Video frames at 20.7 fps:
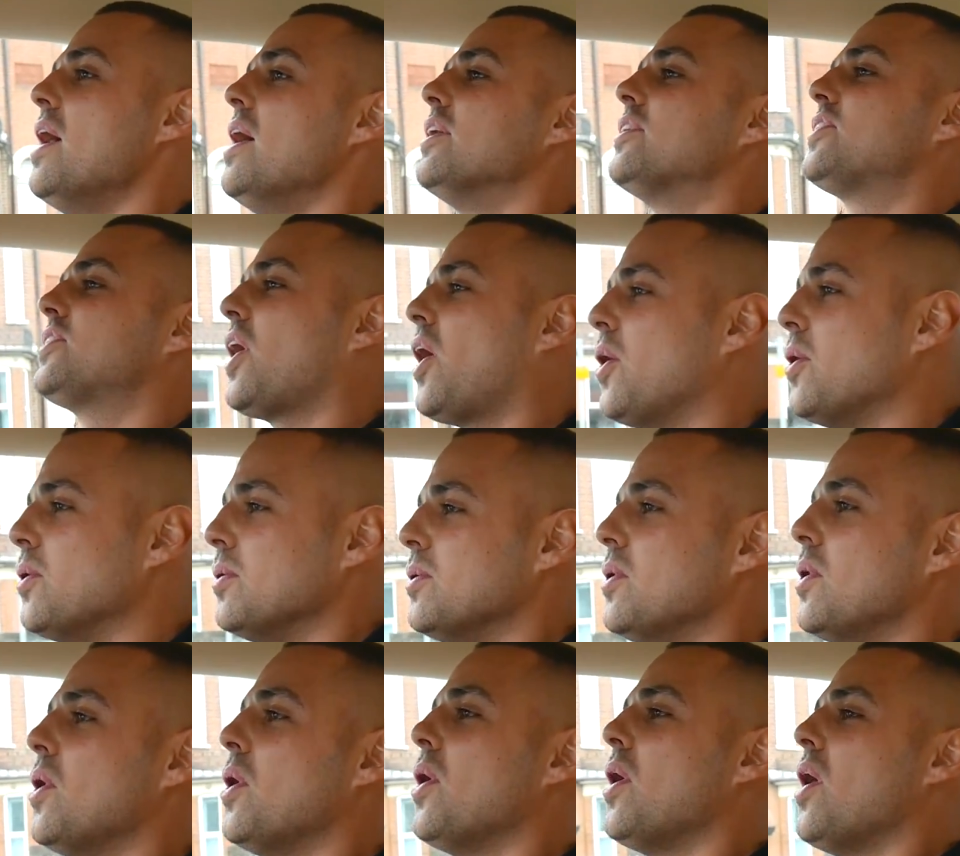So
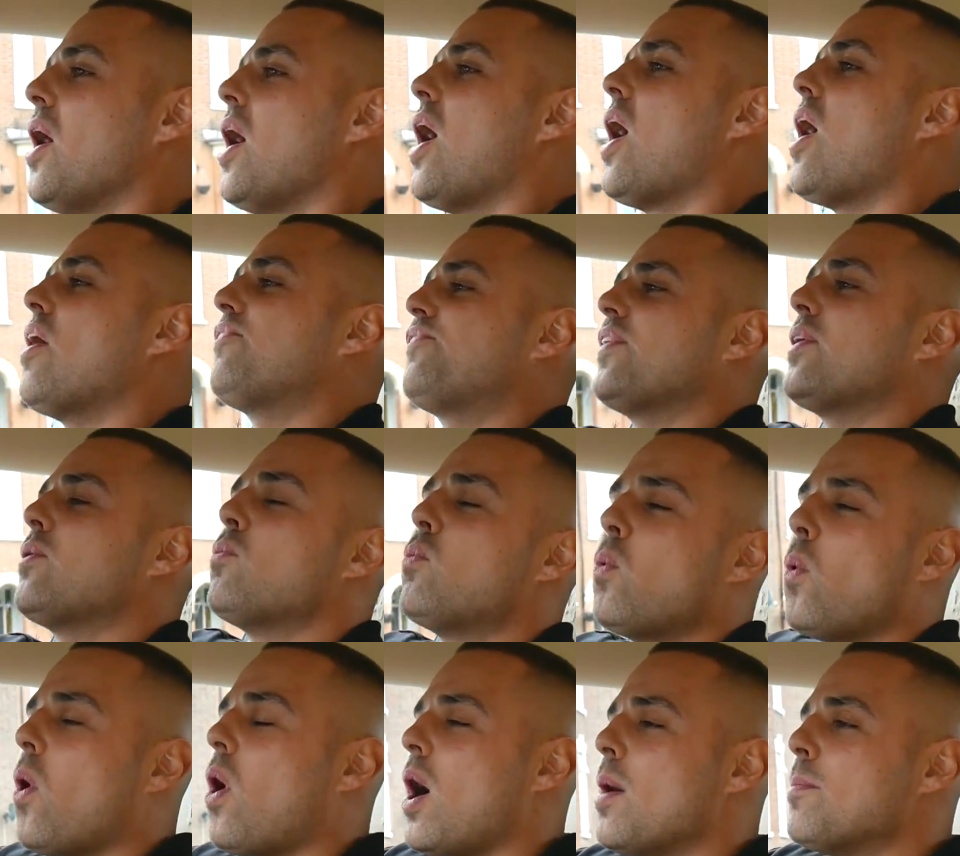I think
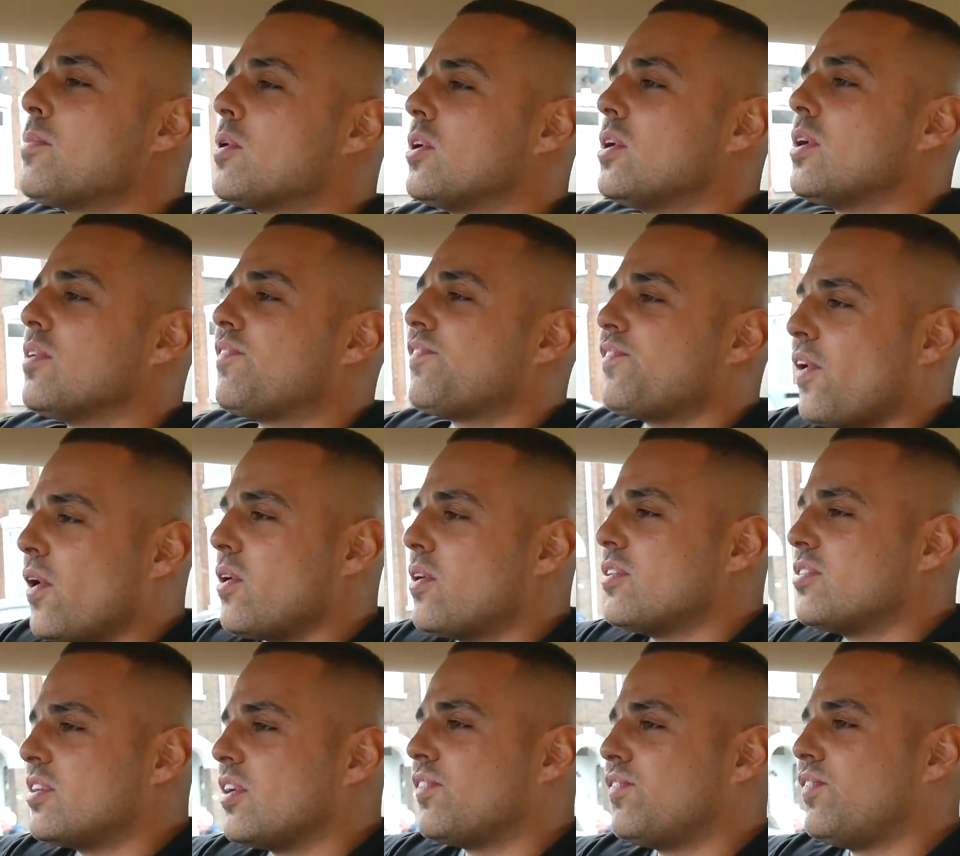what I'm going to
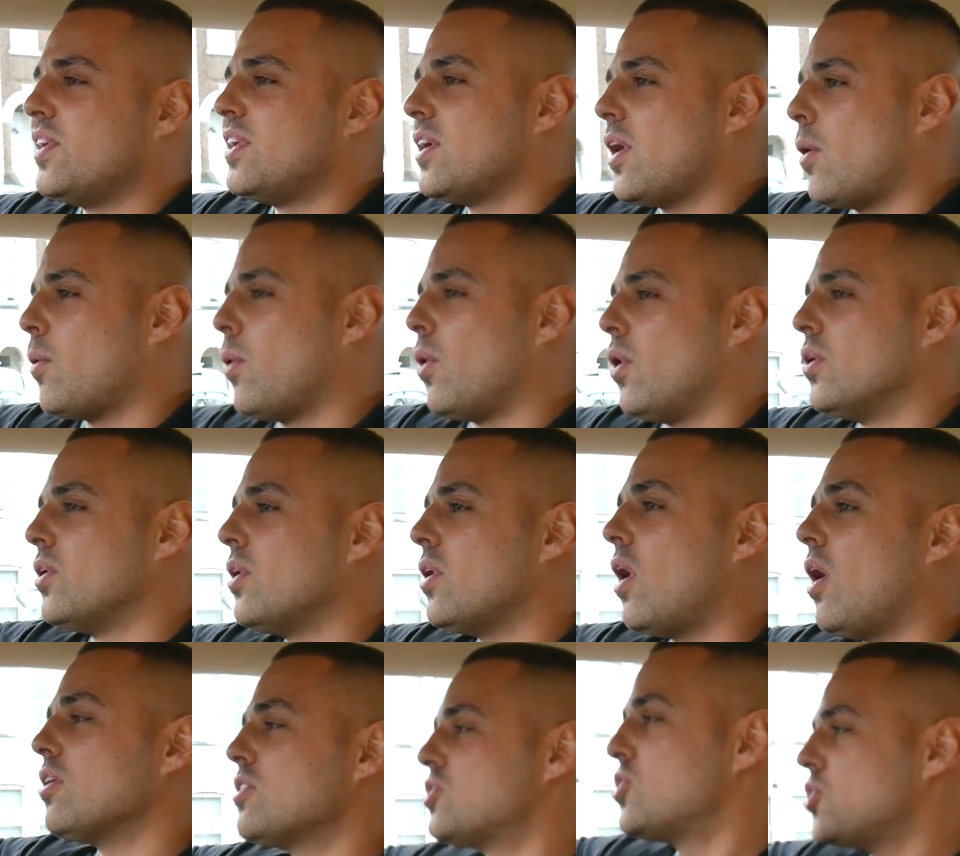focus this video on
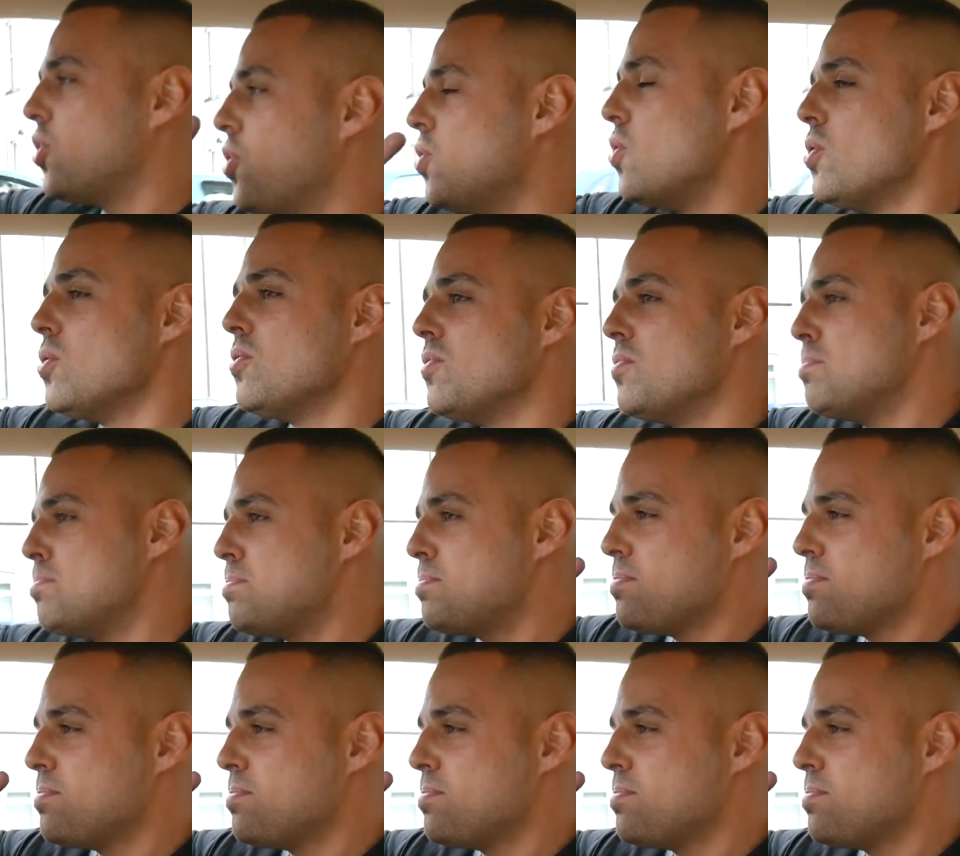are two